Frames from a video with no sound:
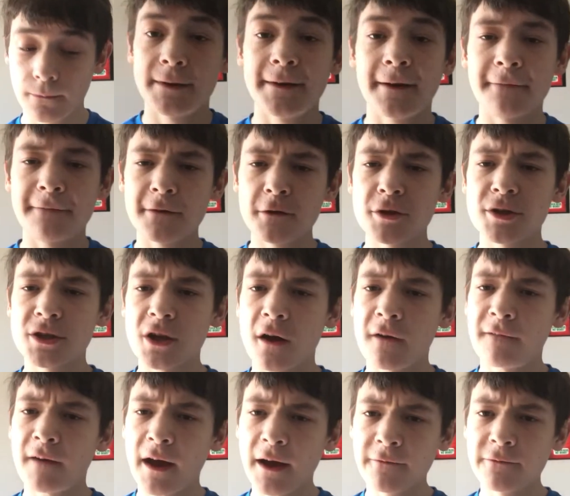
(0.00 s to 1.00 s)
Now, first
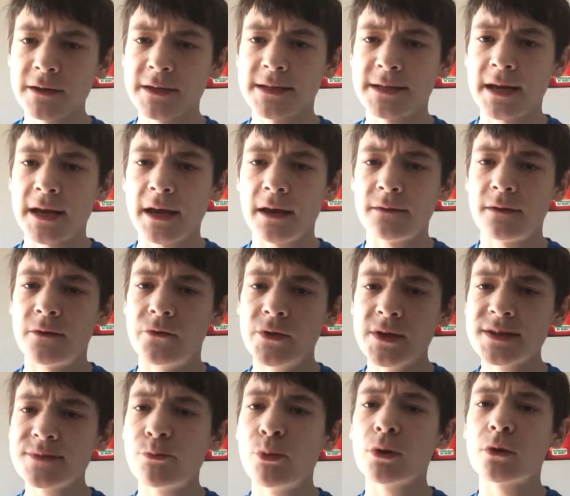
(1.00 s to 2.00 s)
off, I have to say that
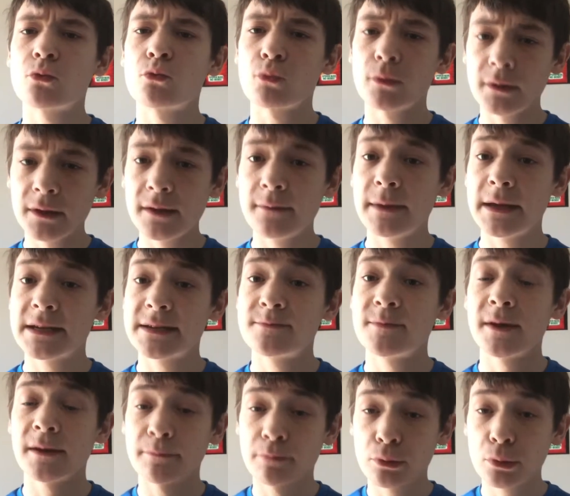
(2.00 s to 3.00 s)
this book really makes
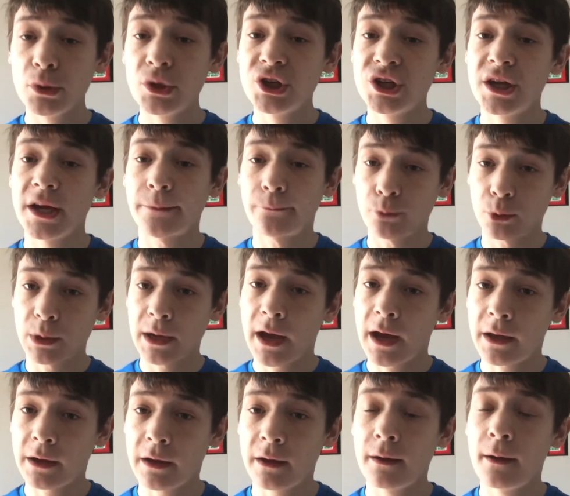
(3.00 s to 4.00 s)
me appreciate
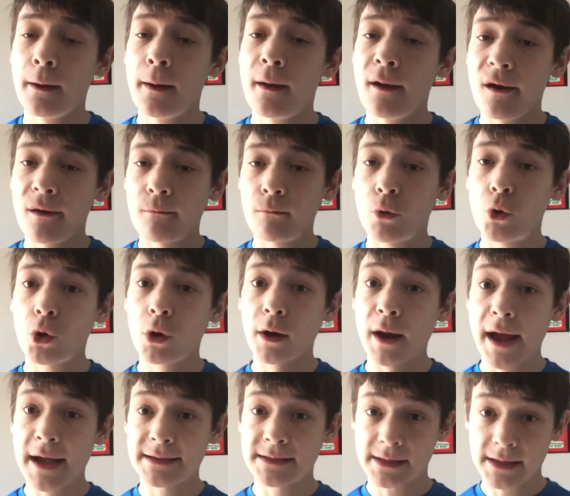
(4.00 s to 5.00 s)
Brianna more
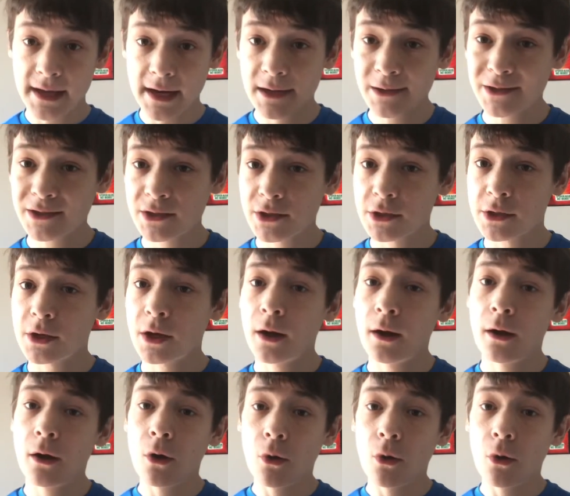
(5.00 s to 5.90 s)
as a character,